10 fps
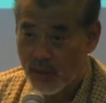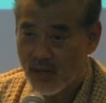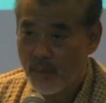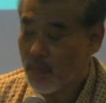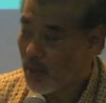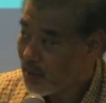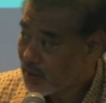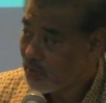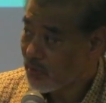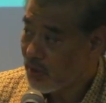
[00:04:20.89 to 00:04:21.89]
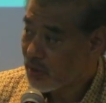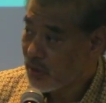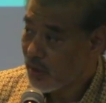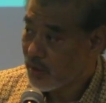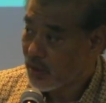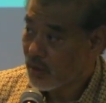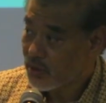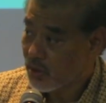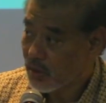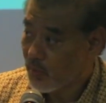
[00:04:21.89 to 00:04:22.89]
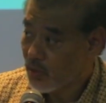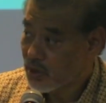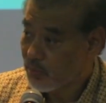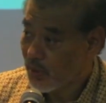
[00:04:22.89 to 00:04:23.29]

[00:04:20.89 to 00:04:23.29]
And part of the reason agricultural commodity